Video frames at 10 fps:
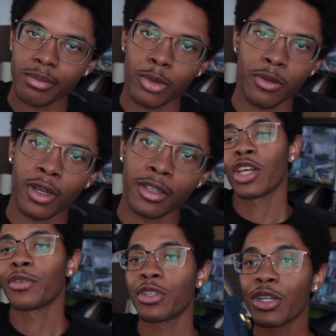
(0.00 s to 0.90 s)
move on.
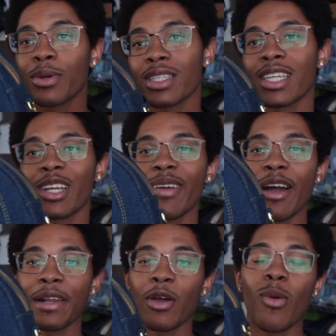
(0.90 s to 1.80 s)
So if you do want to stick
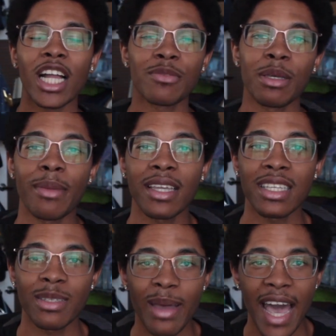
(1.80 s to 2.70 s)
around and watch me make
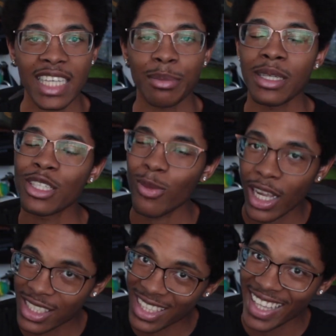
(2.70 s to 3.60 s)
these bags, please
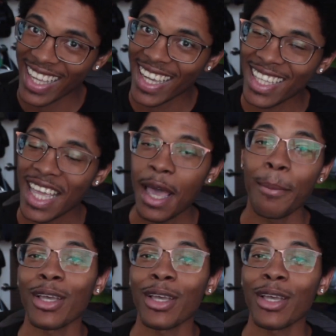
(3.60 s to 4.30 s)
watch to the end.